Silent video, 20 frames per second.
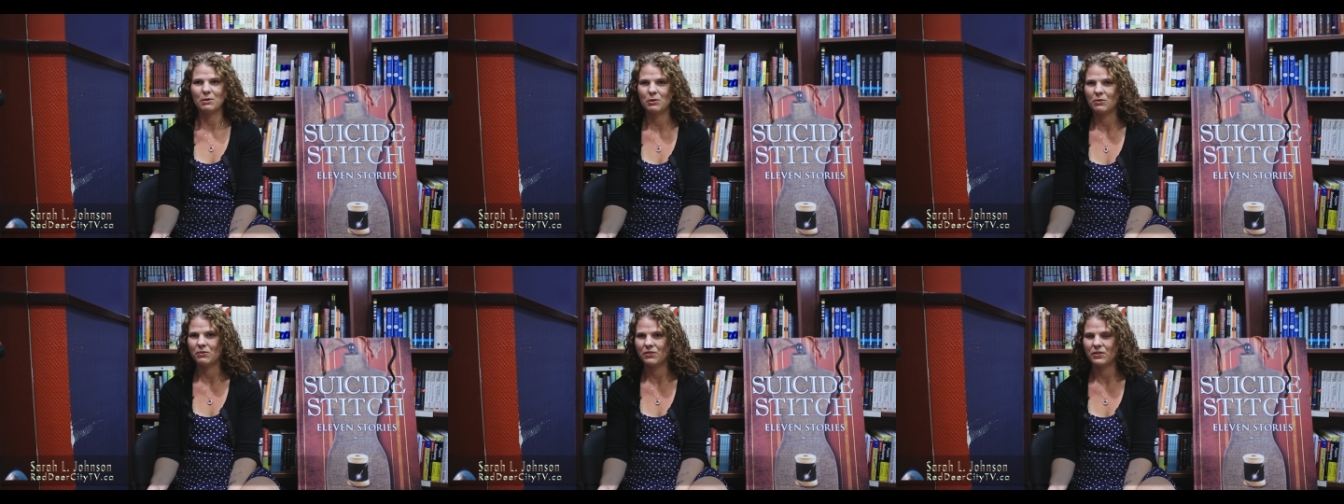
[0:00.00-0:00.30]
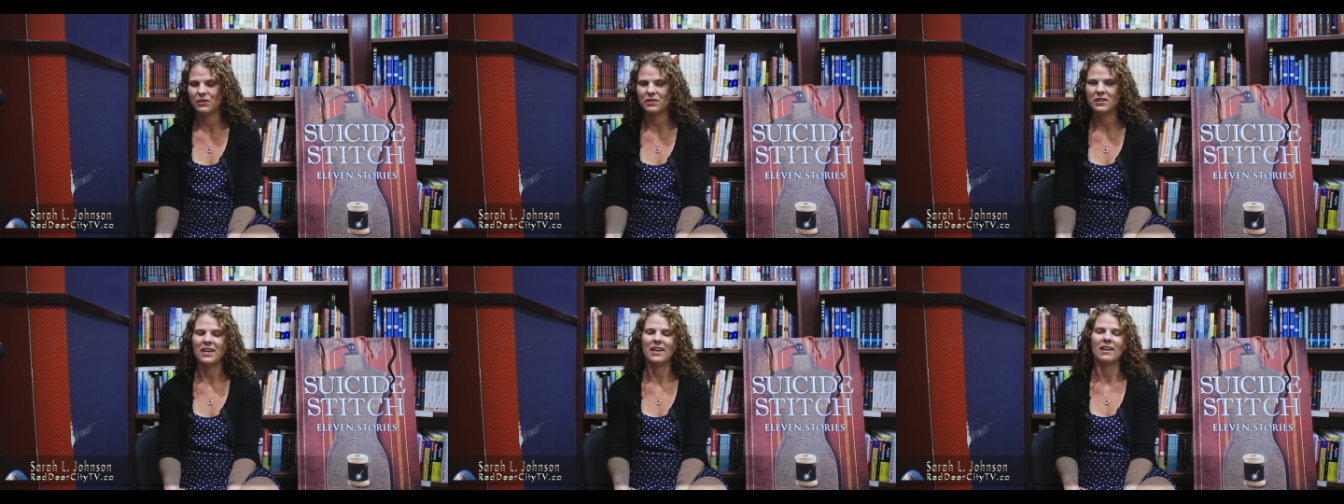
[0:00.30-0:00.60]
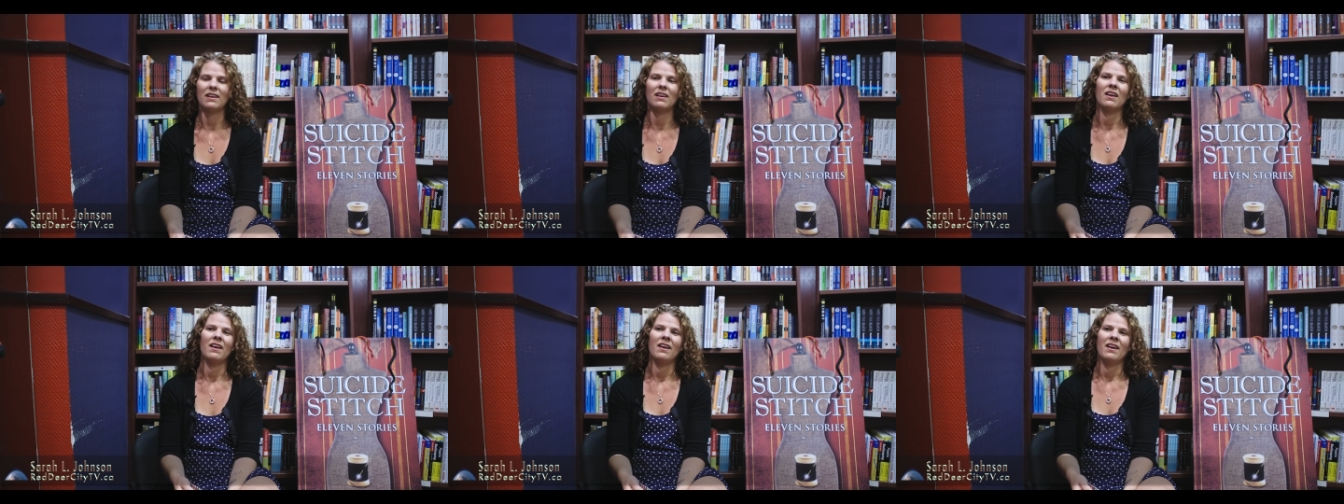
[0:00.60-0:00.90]
beautiful
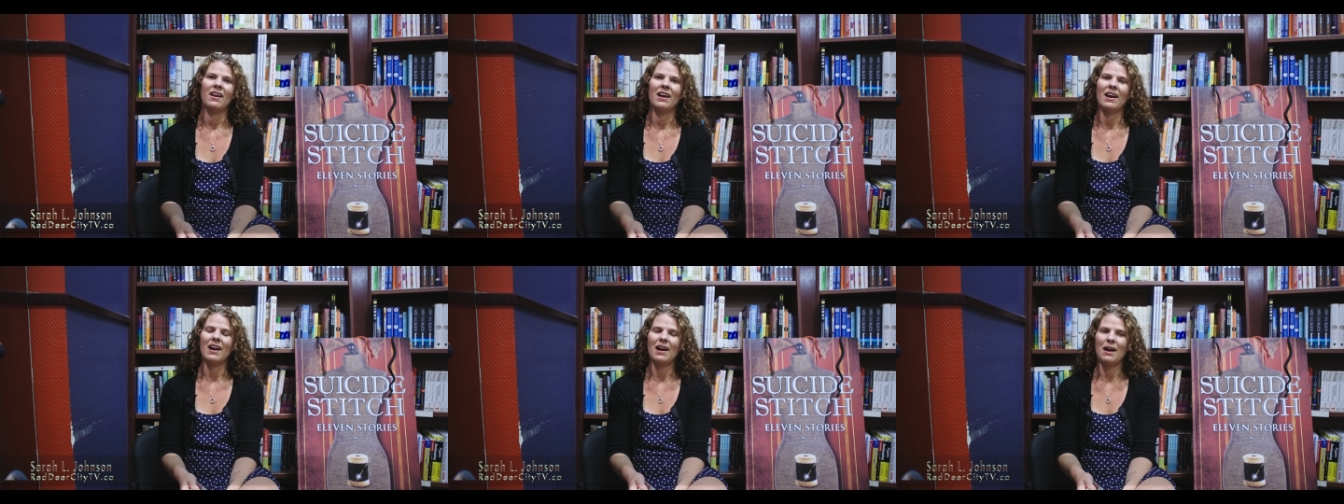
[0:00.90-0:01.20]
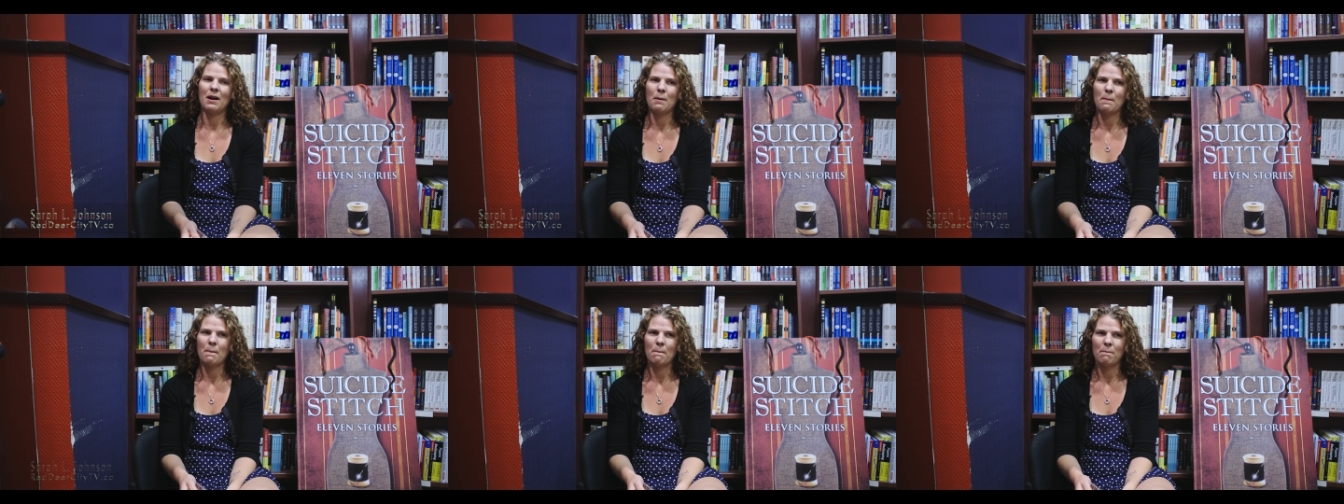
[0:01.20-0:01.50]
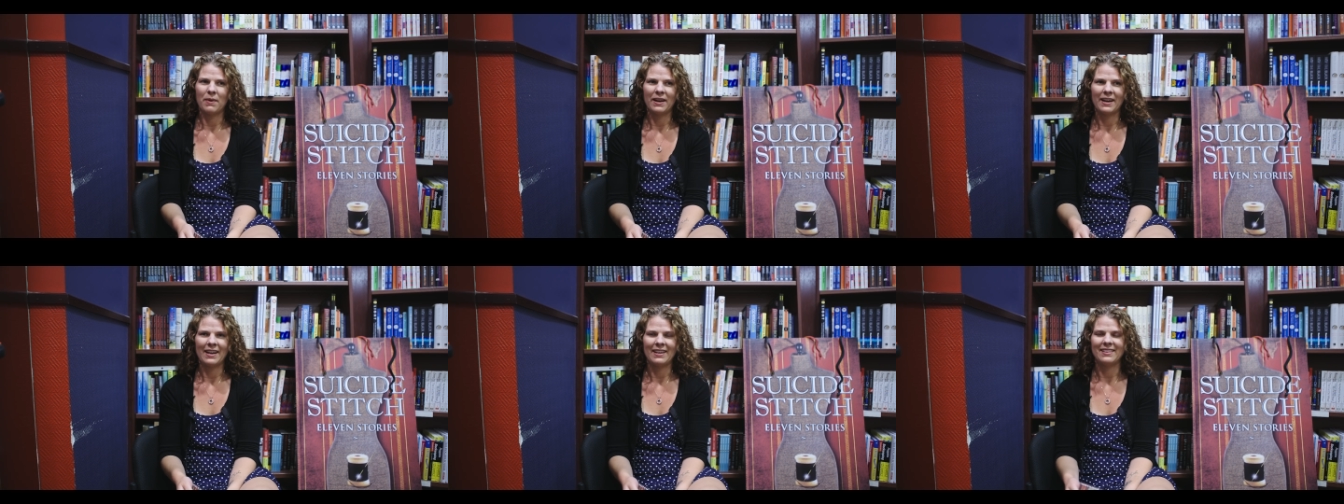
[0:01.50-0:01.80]
thing.
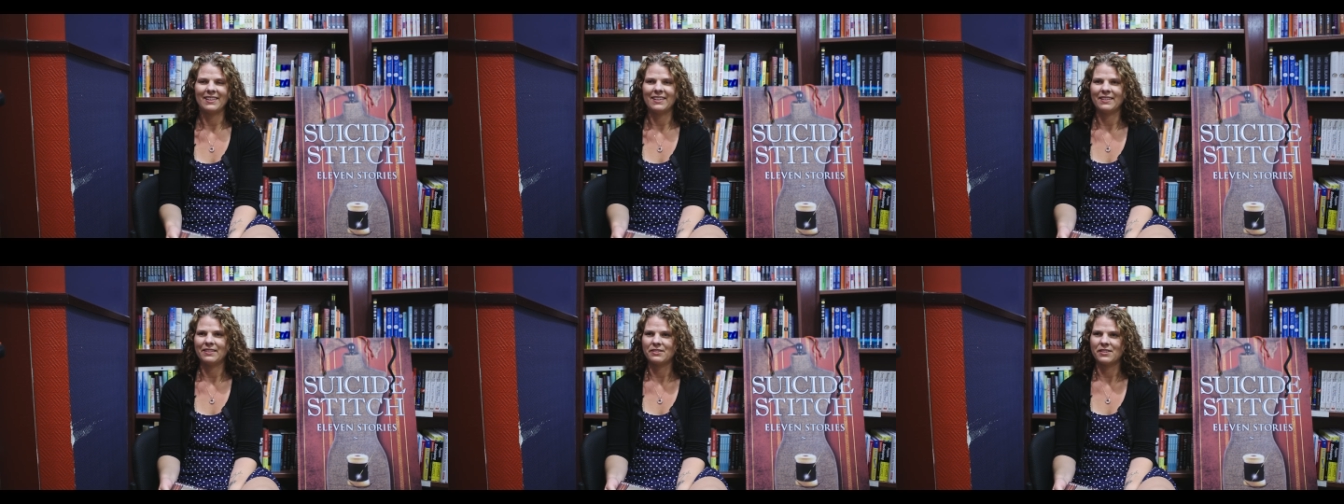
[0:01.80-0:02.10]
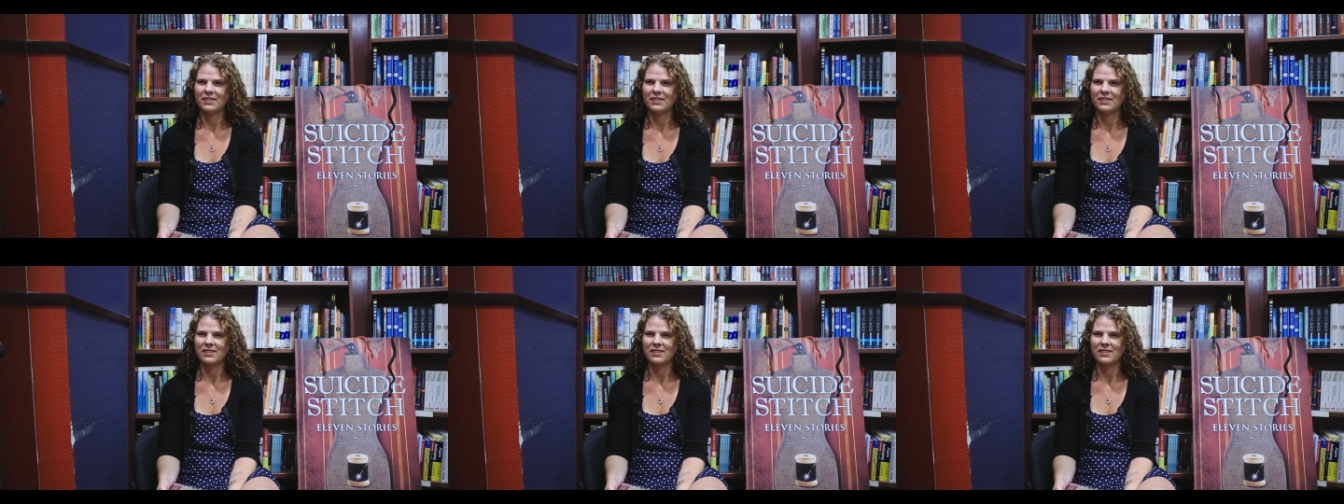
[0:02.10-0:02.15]
But I think